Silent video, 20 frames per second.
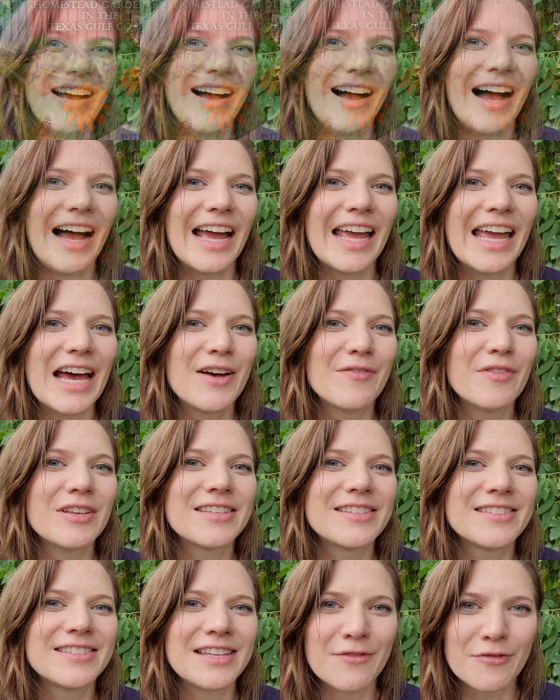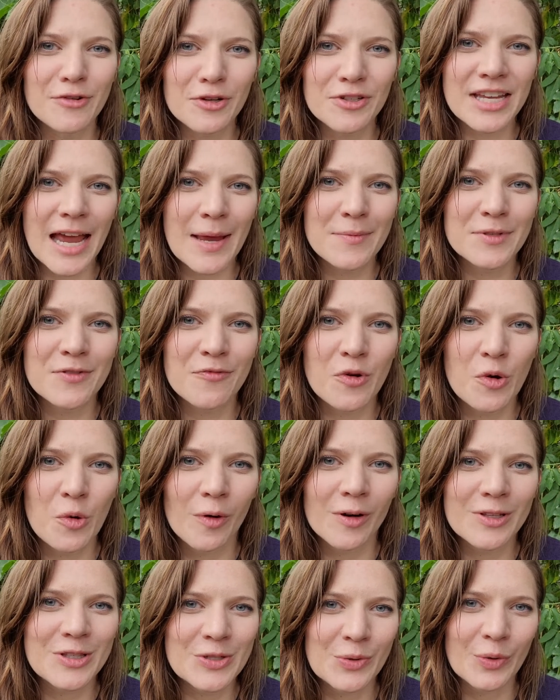I have several types of
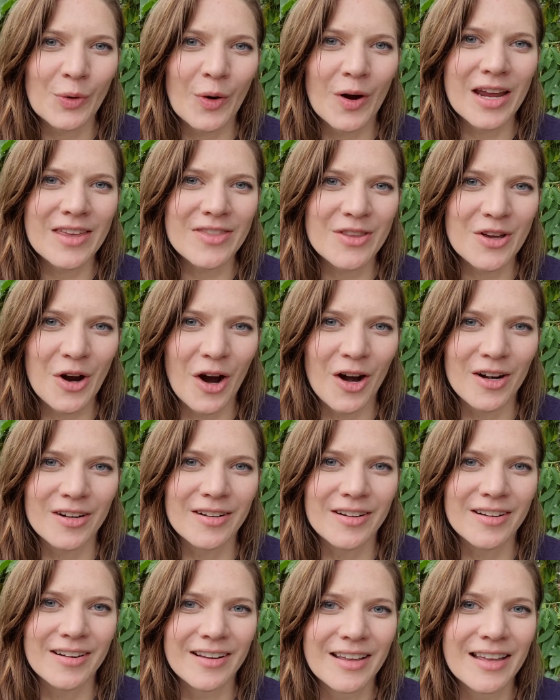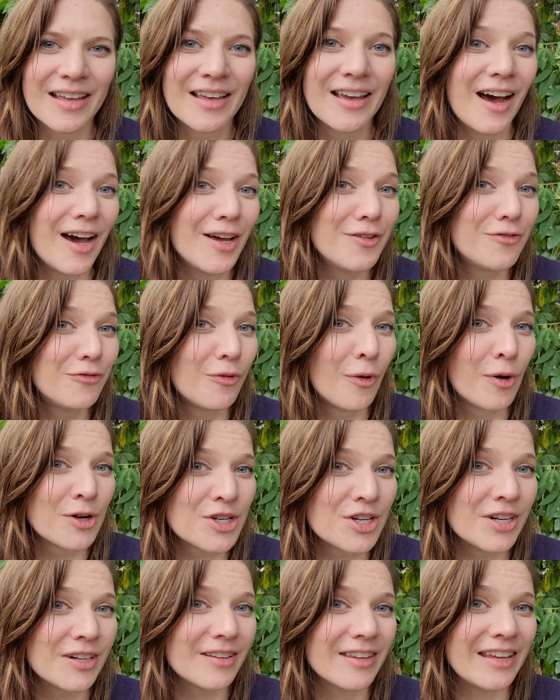gourds growing in the garden.
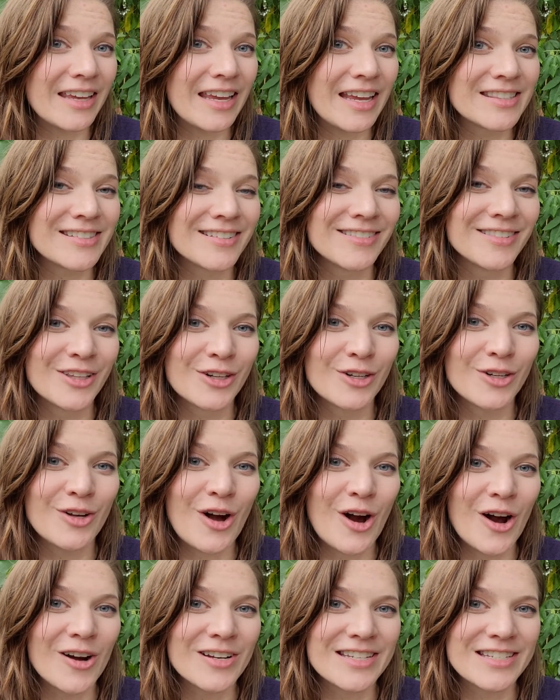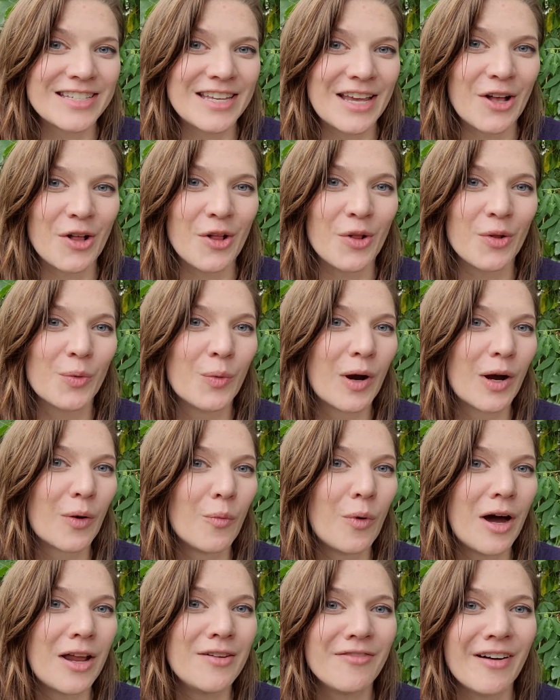Unfortunately, it's a little hard to tell where
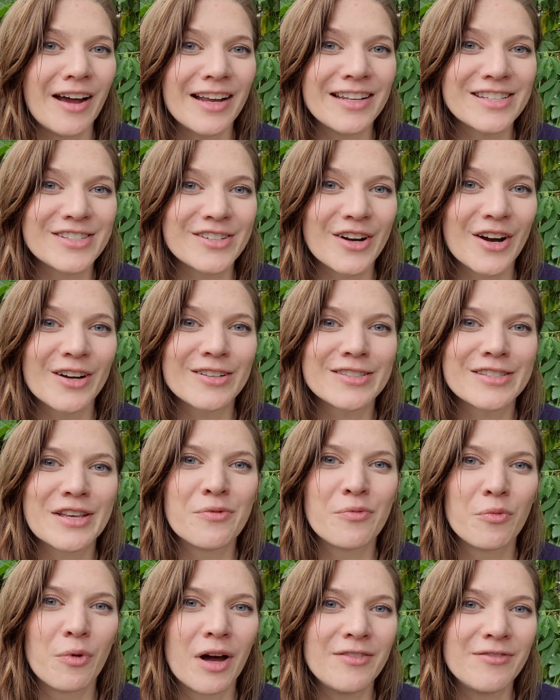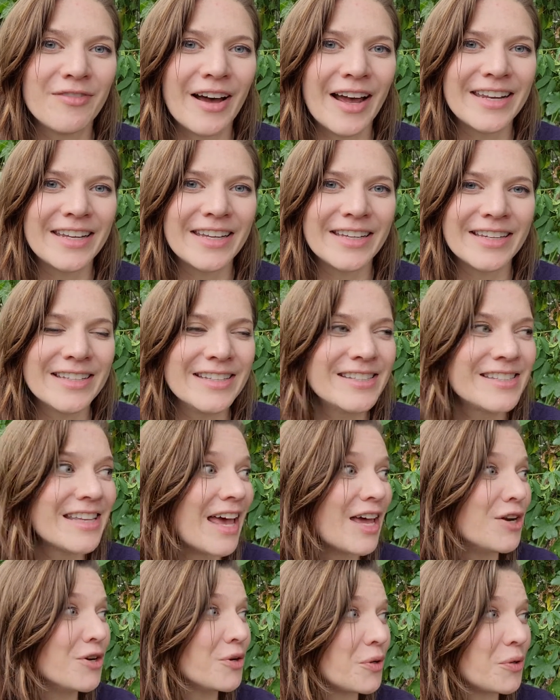one vine starts and one vine ends
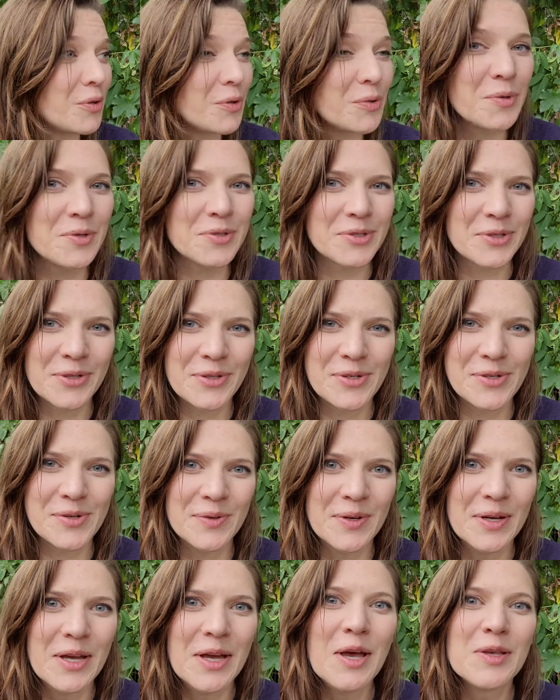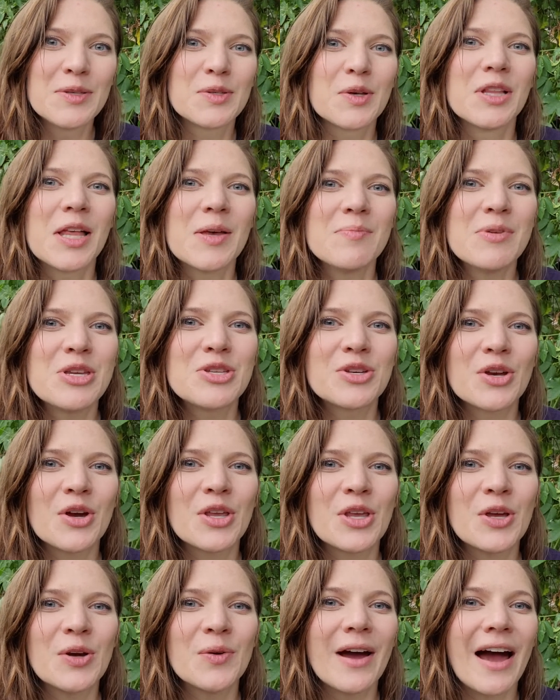and who's who. So let me show
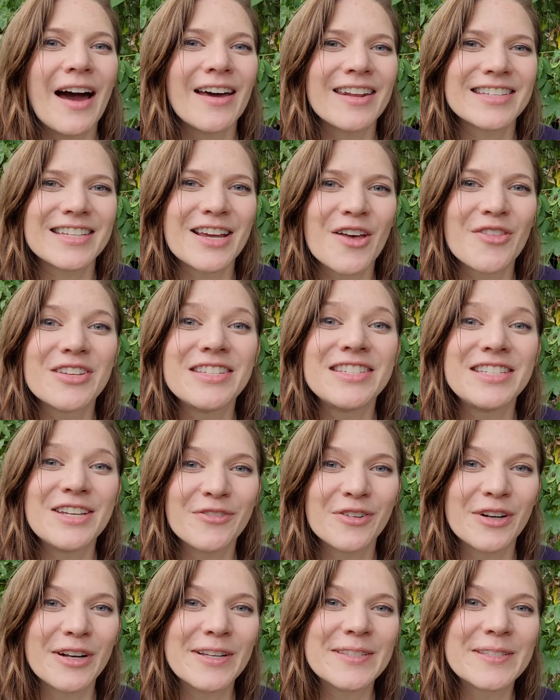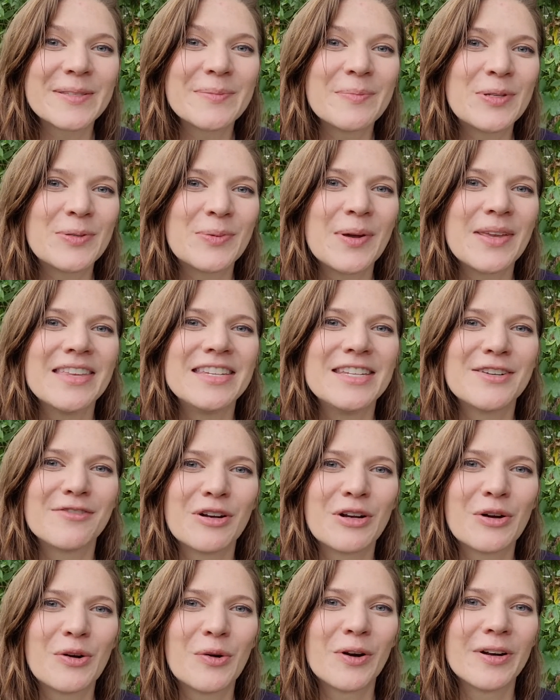you how to tell the difference between the
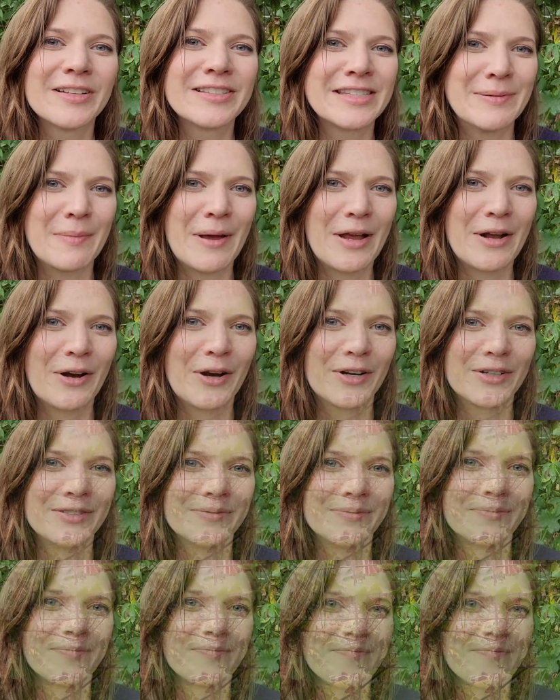different gourds in my garden.